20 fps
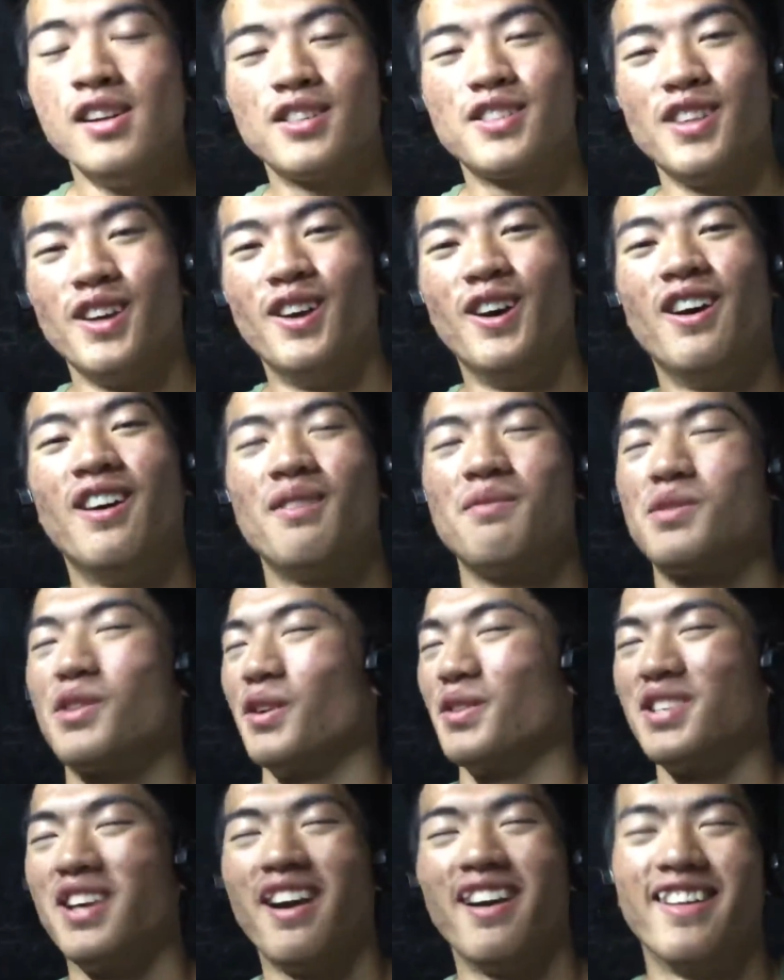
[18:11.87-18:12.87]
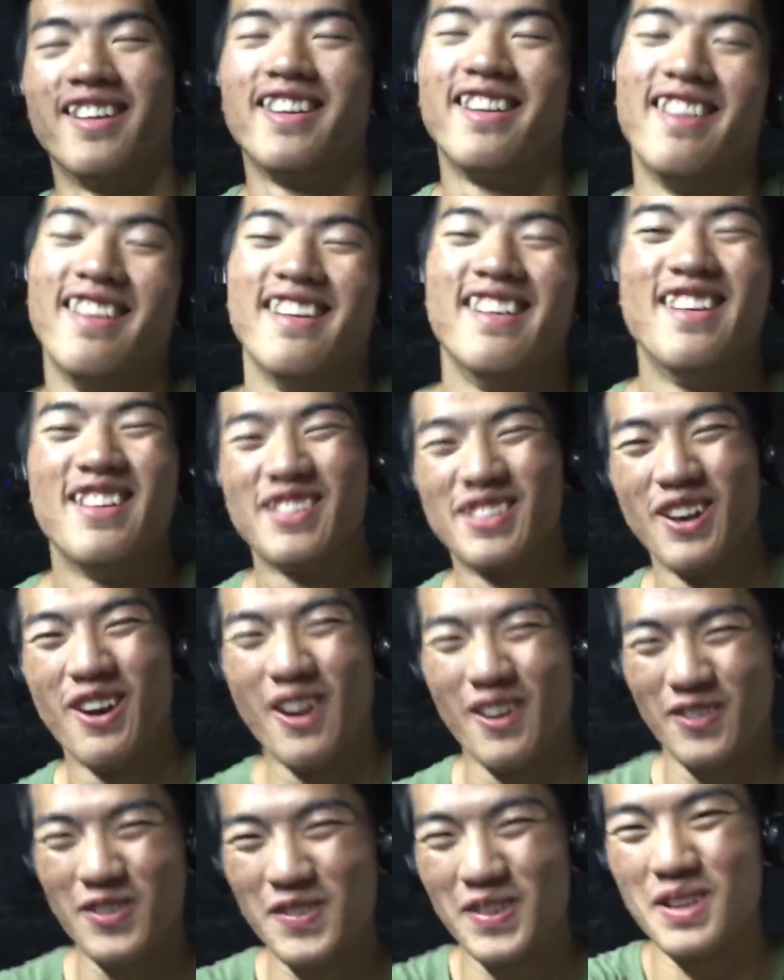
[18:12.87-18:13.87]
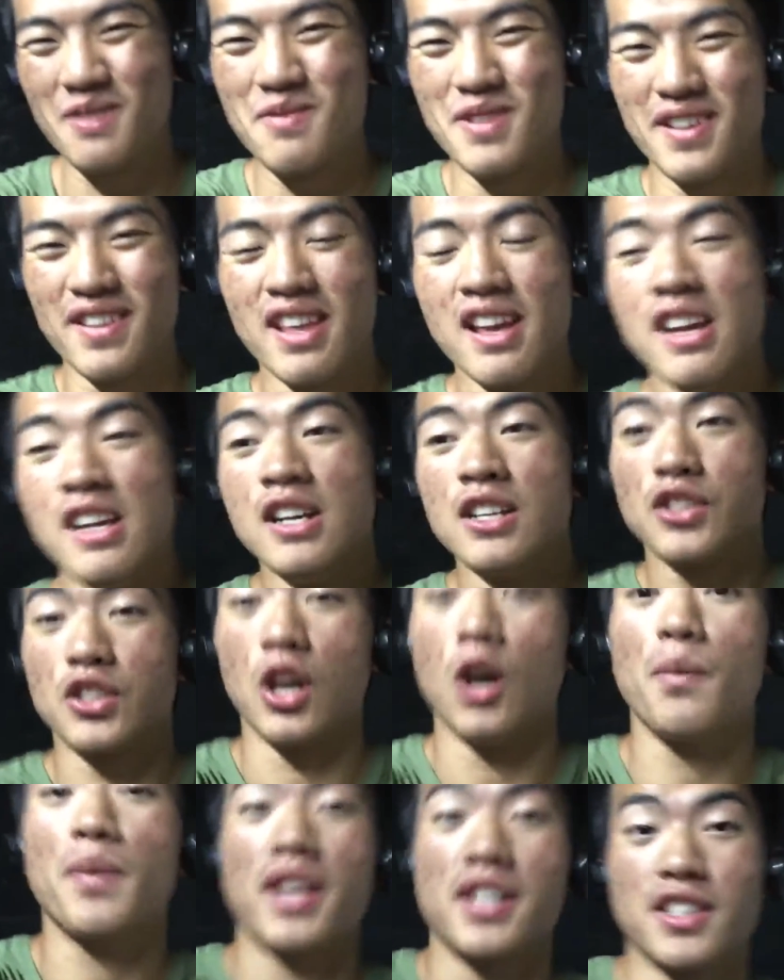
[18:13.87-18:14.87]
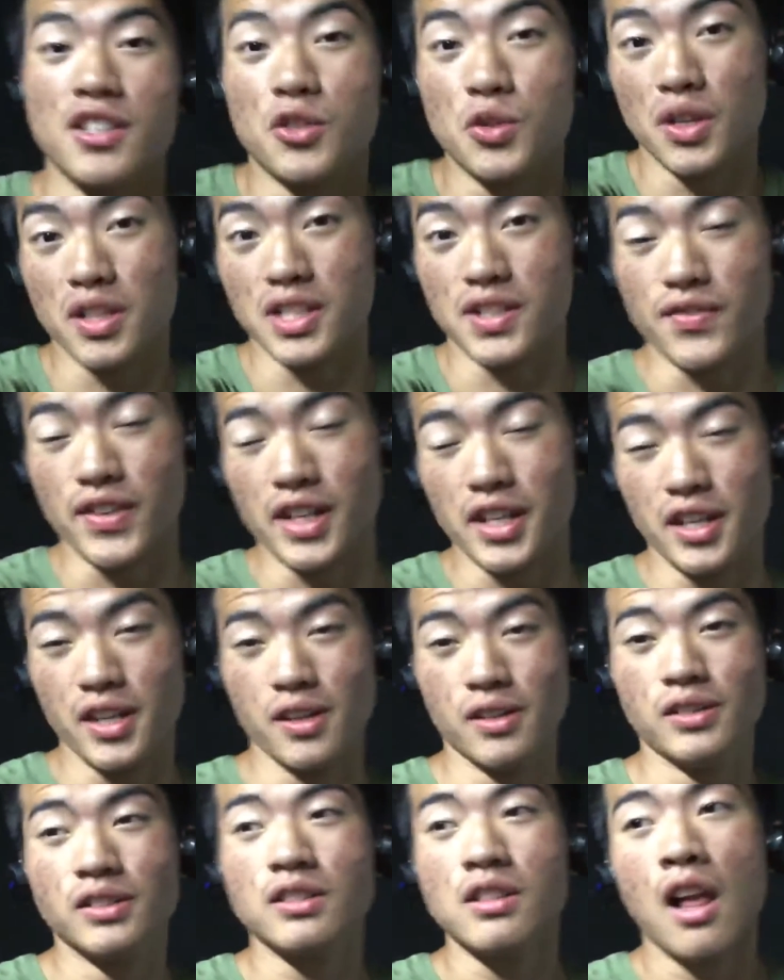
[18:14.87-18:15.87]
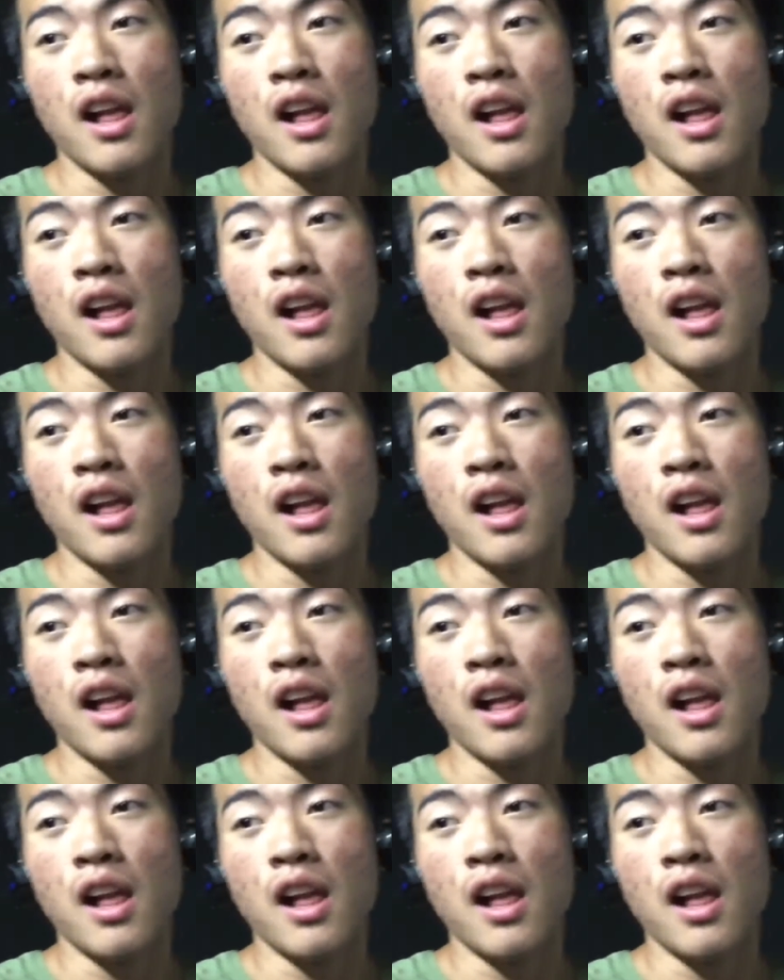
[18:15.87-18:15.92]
So I'm so tired, so hard for me to breathe. So I hope you guys enjoyed this video.